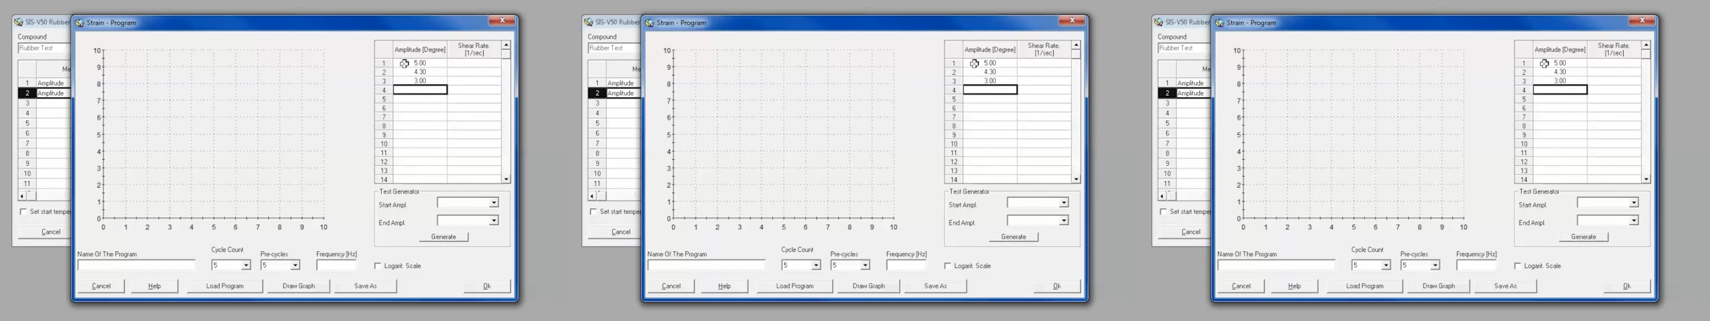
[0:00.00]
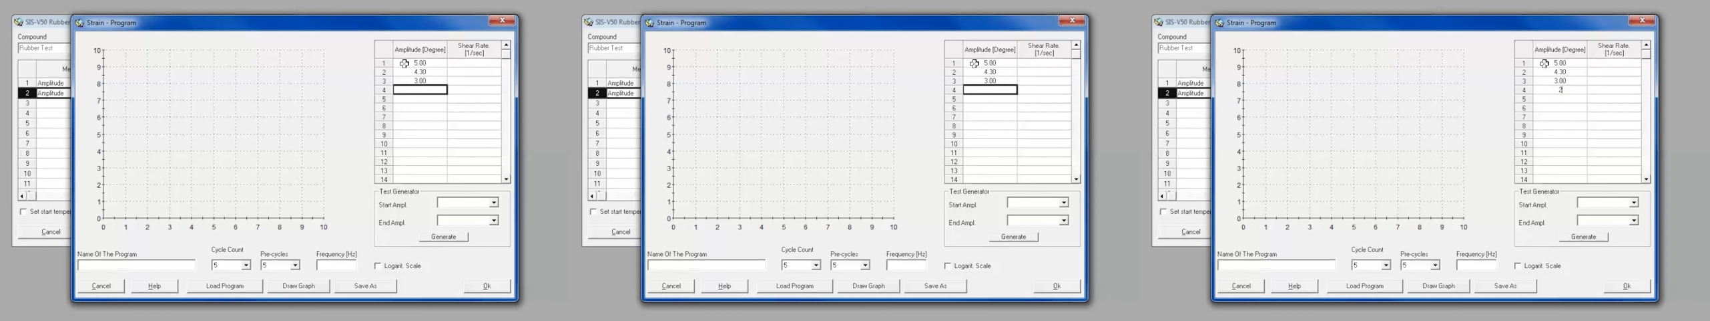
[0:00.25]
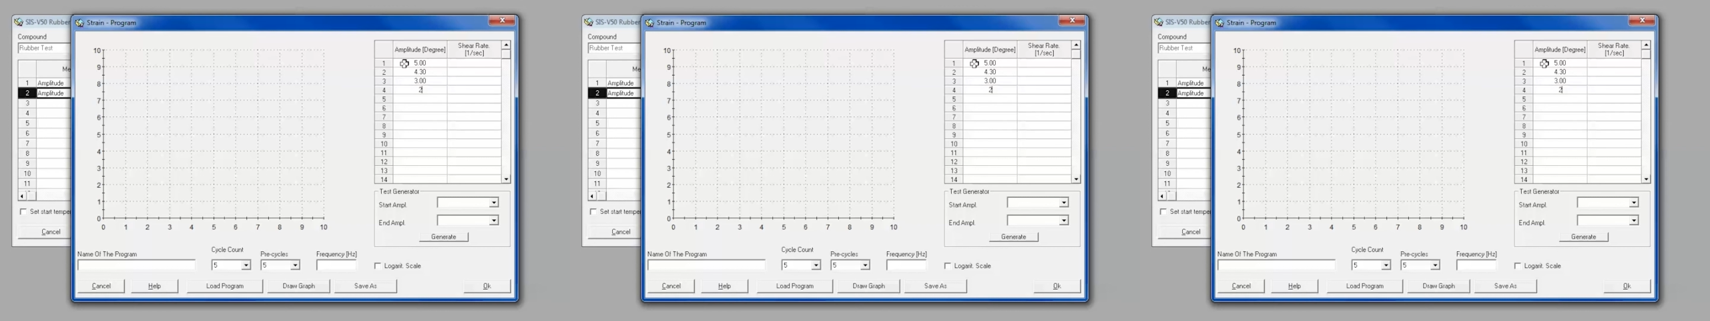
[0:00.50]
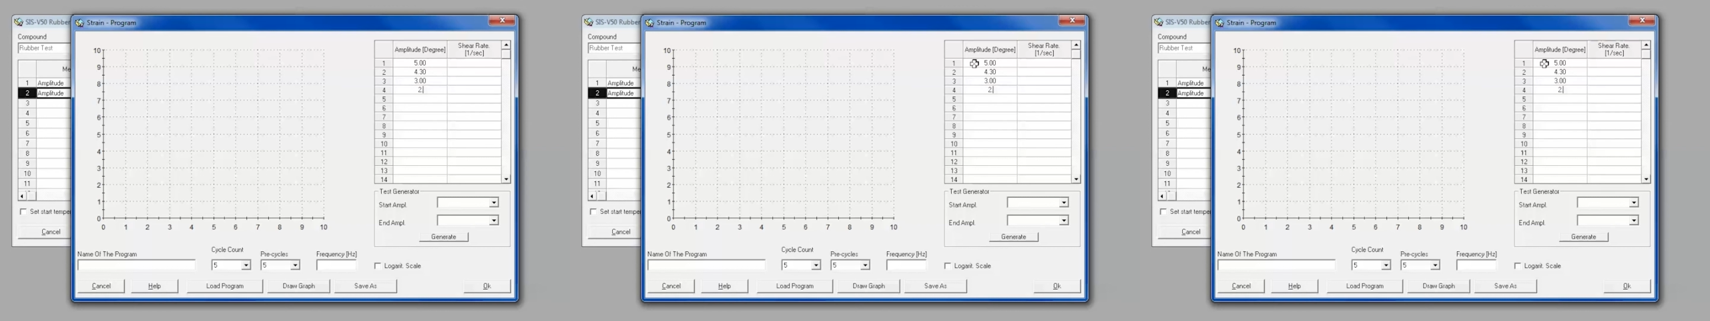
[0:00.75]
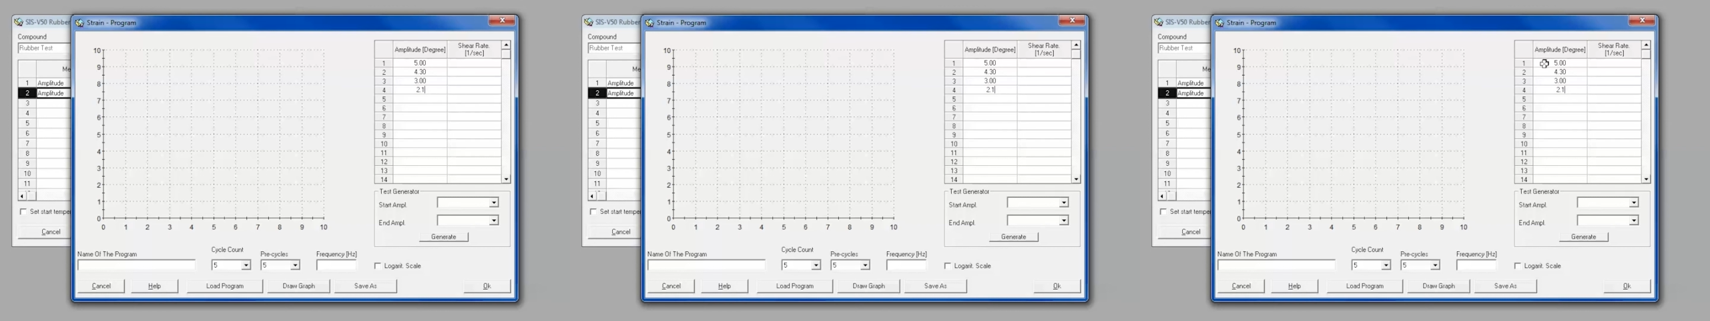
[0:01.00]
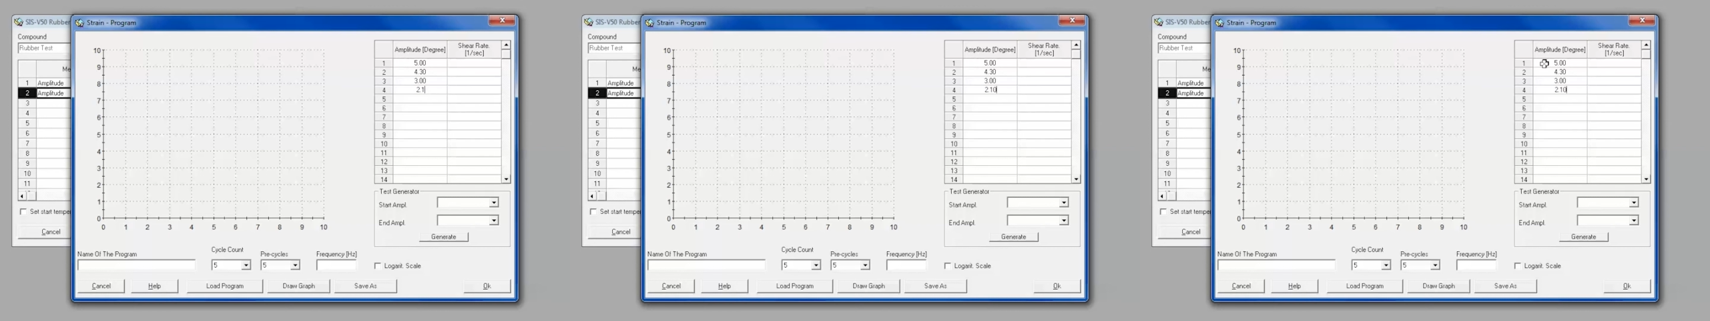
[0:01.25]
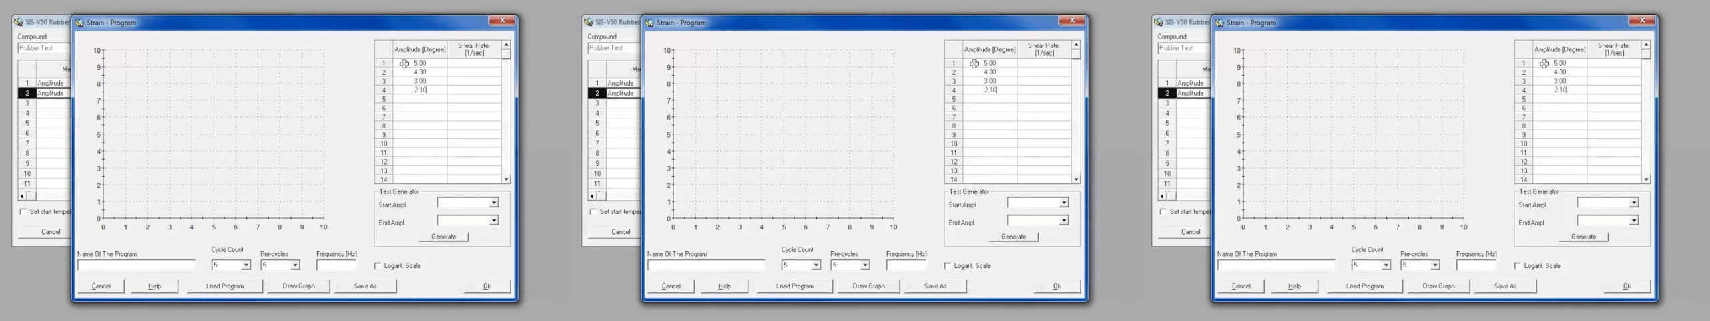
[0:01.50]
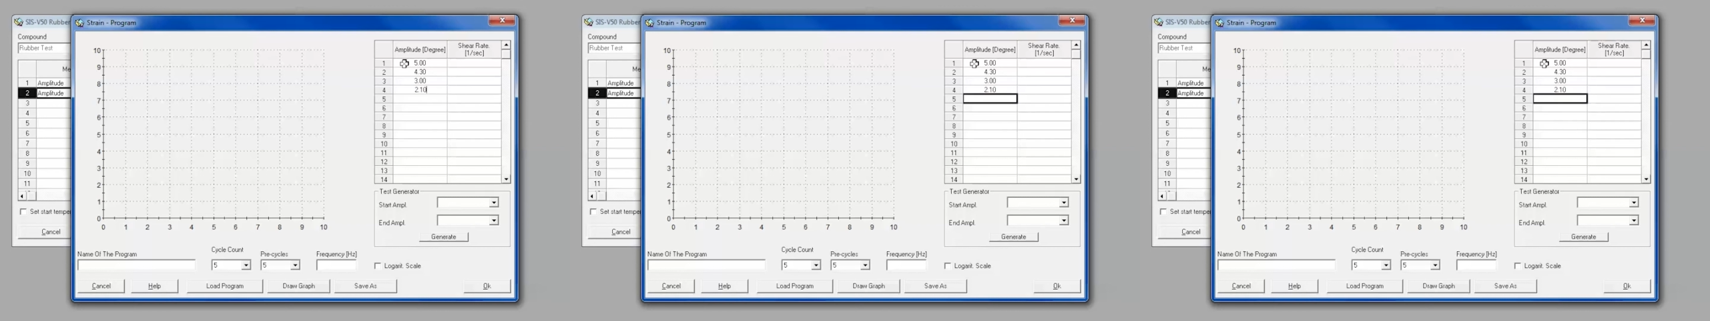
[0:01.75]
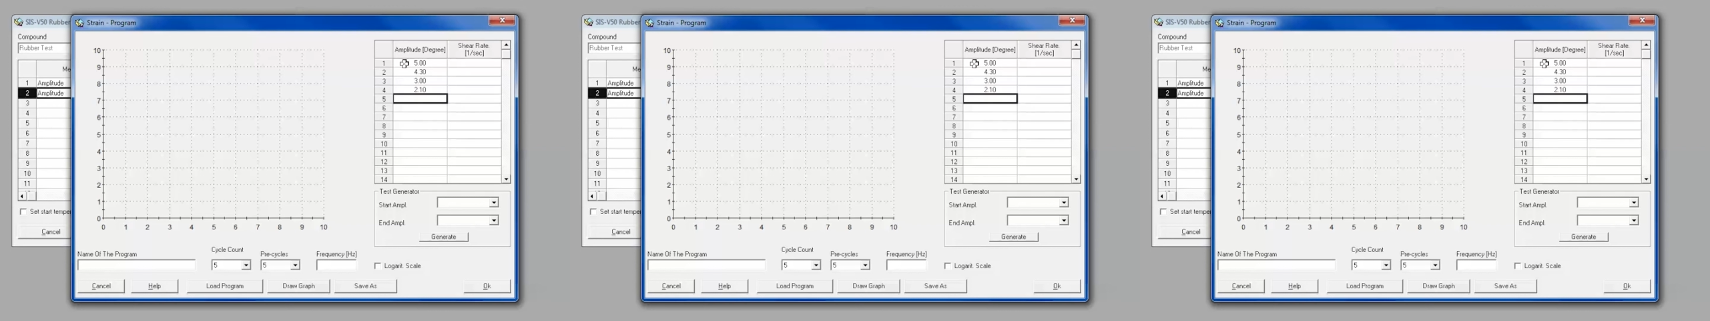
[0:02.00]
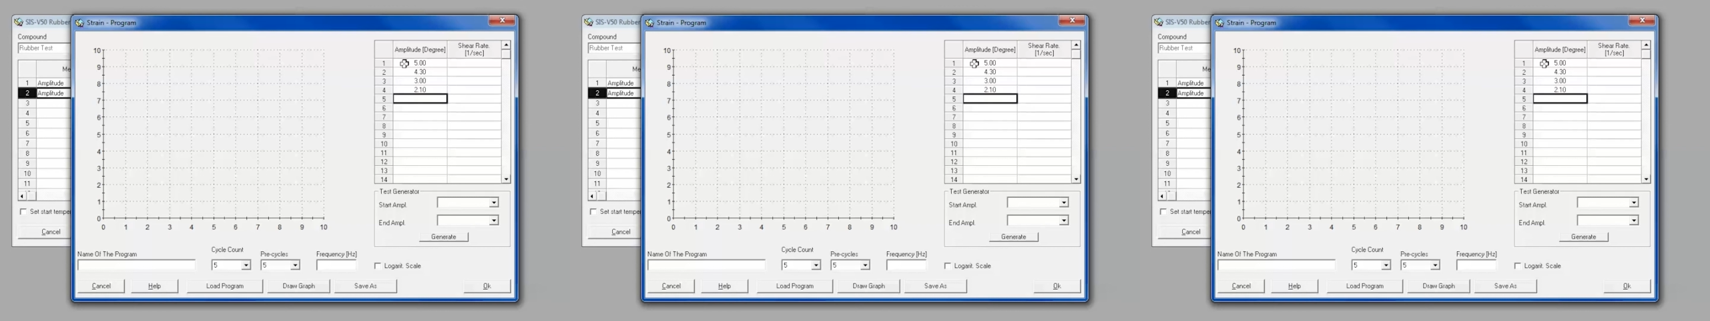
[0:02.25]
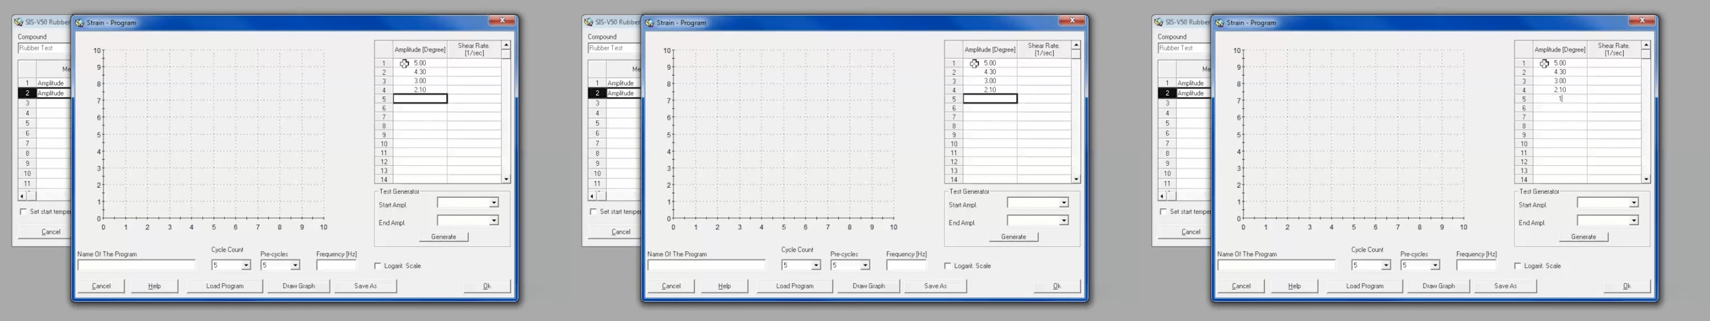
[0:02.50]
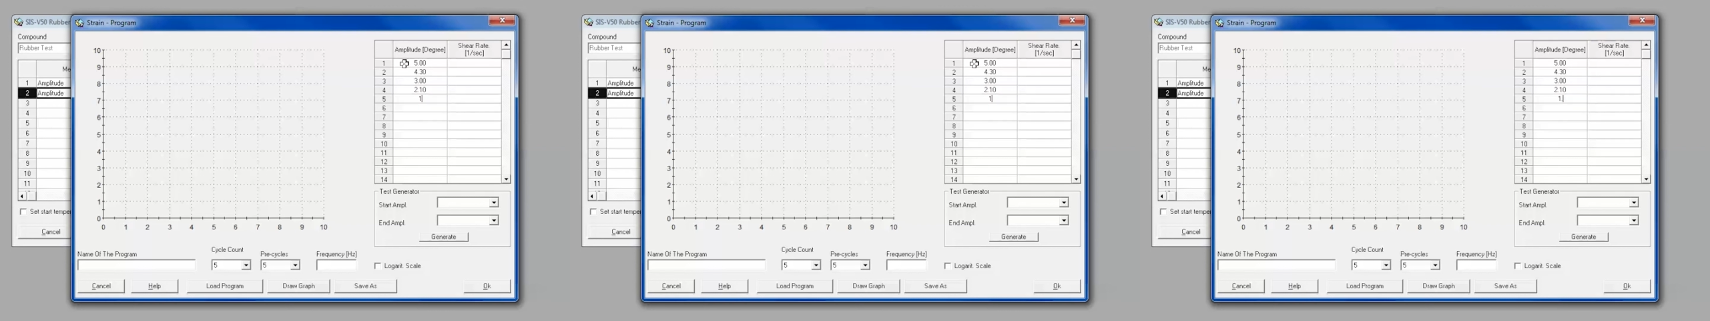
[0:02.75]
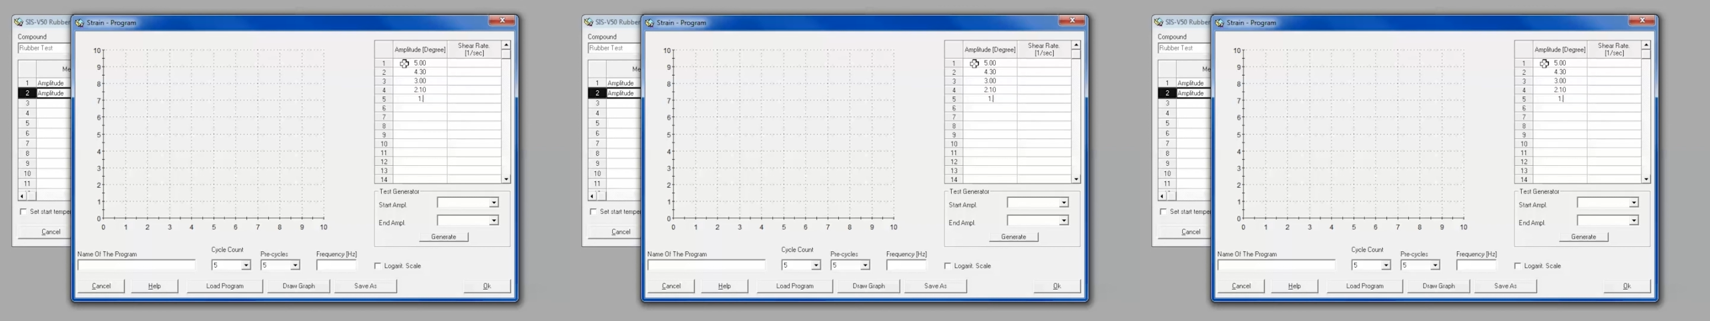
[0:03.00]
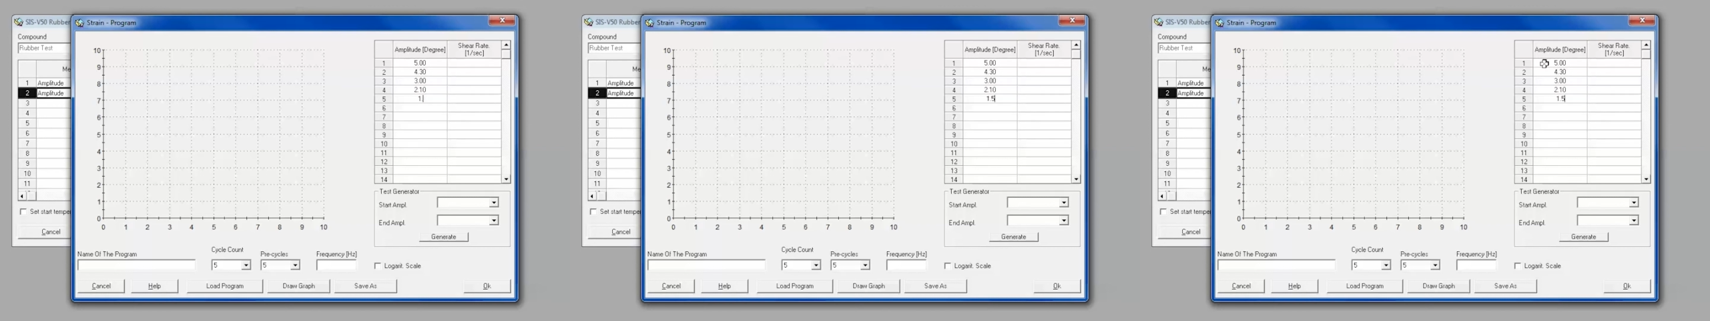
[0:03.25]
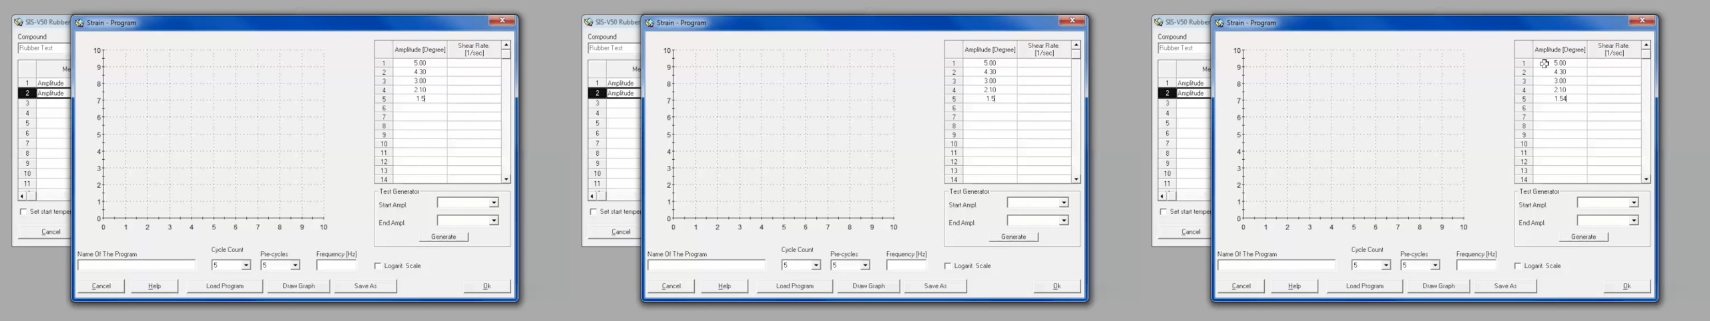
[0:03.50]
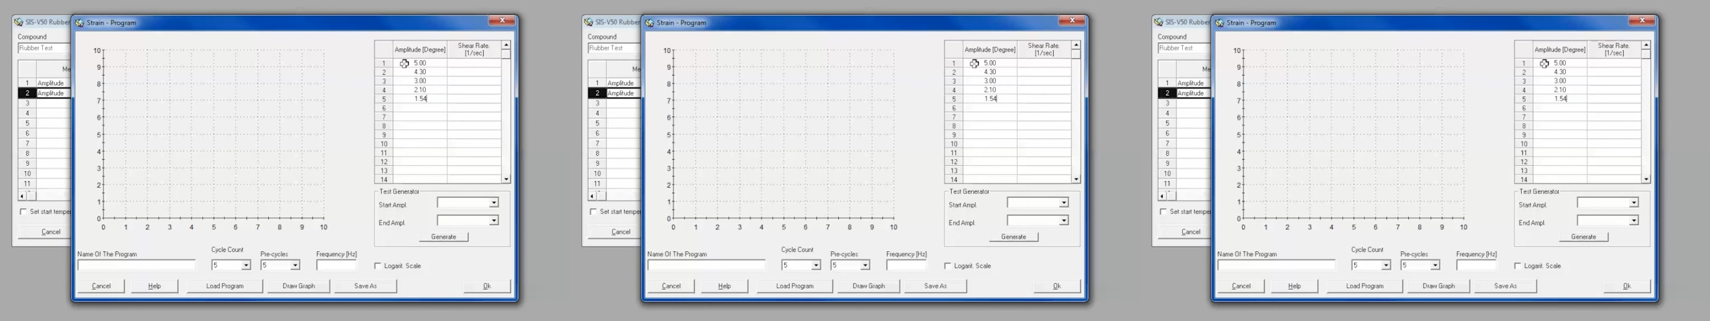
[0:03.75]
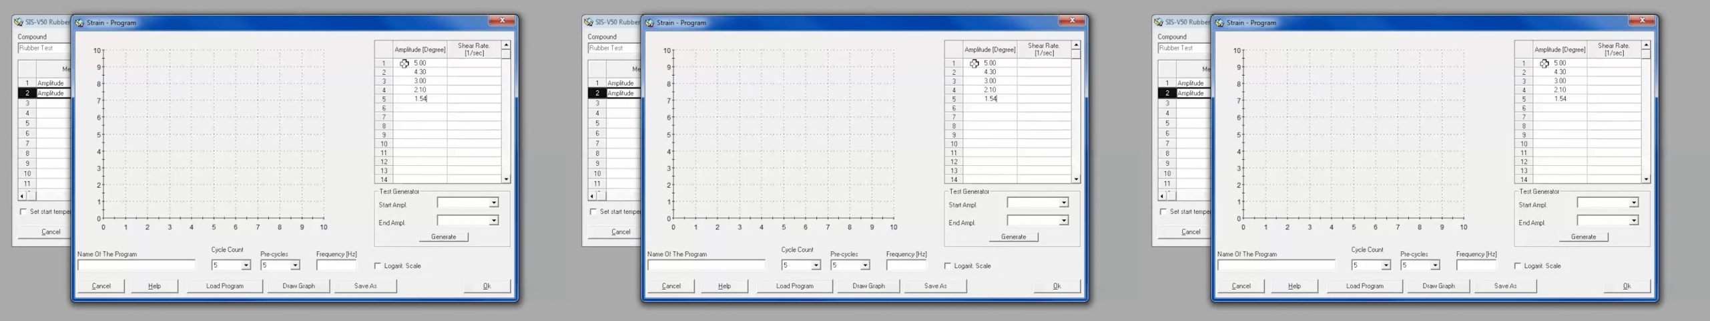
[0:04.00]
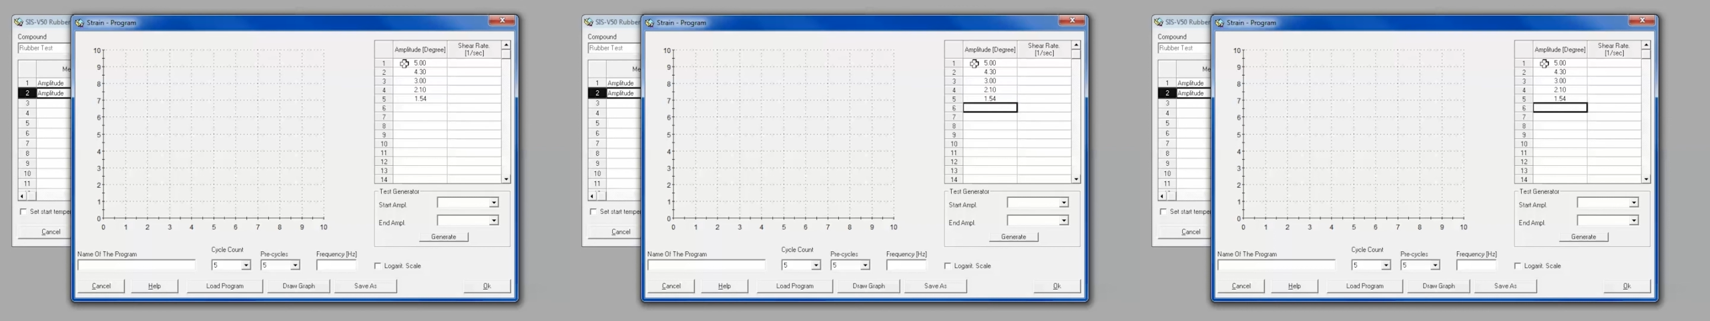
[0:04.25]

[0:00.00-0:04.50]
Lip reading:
(no speaker visible)